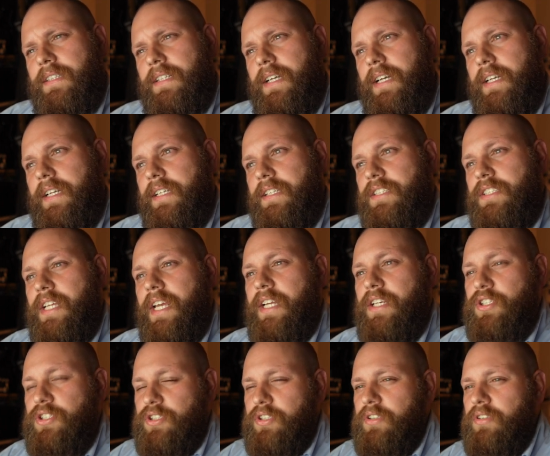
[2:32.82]
an
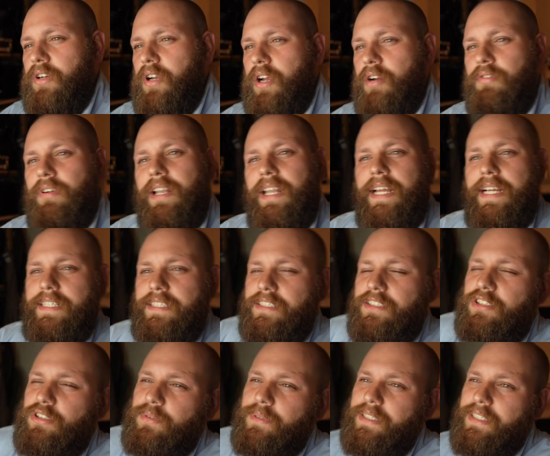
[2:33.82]
intention, related
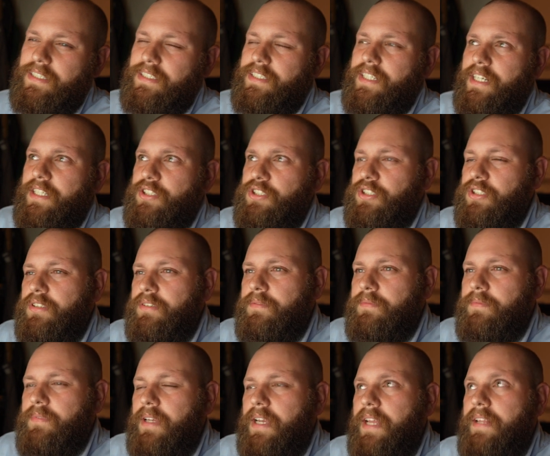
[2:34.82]
to an intention,
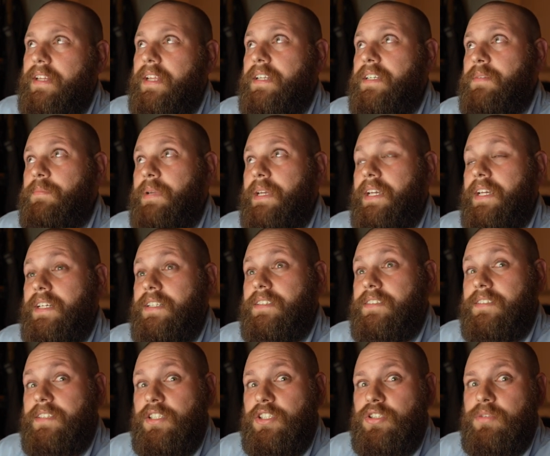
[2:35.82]
and there being a
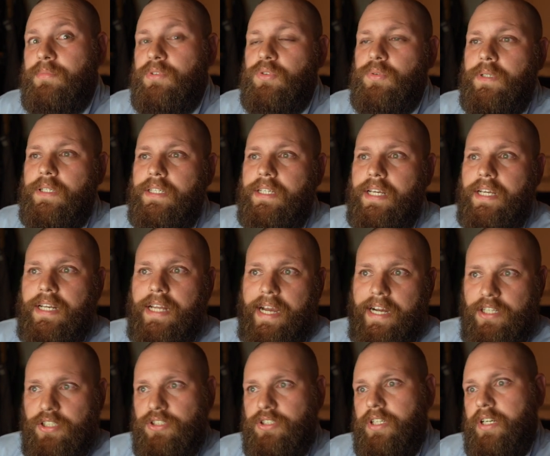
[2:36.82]
distinction between an
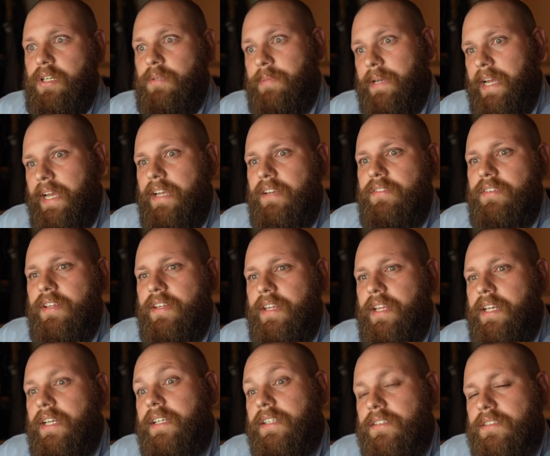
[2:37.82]
action and a behavior
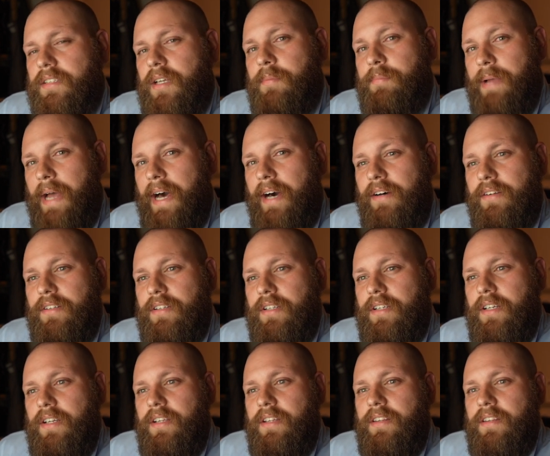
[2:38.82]
that is about
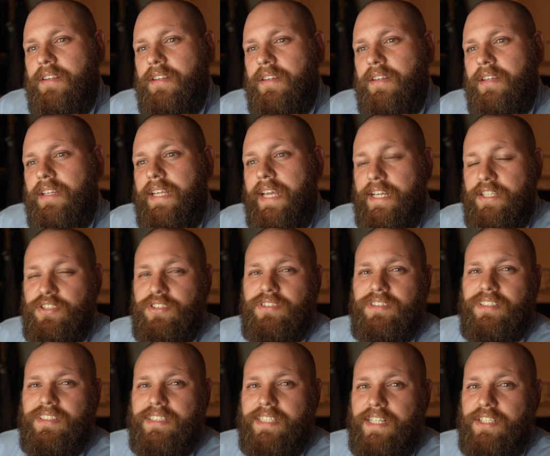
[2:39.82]
the agent's
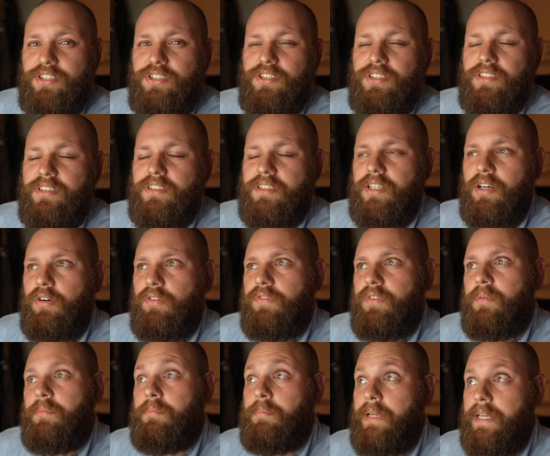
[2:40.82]
intention itself,
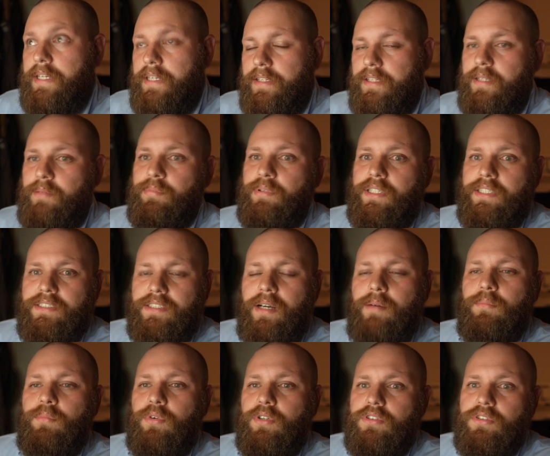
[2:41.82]
immediately brings
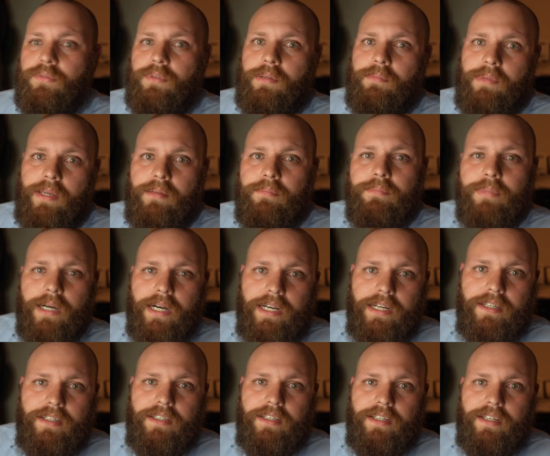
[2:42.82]
up, what do we mean
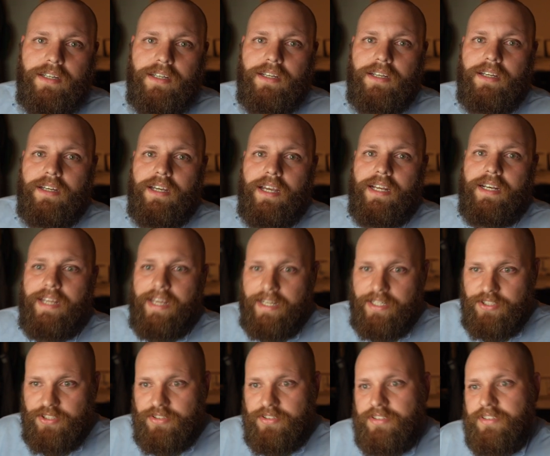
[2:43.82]
by an
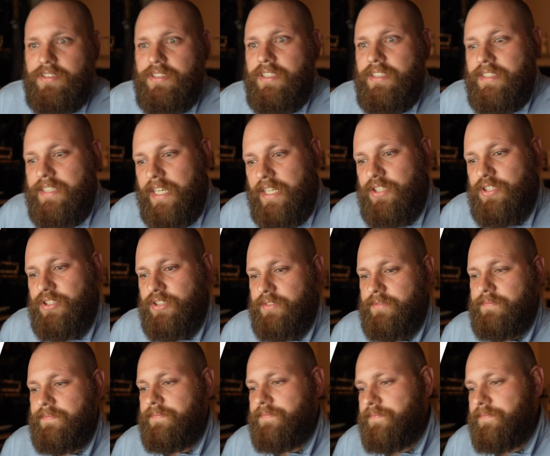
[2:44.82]
agent's intention?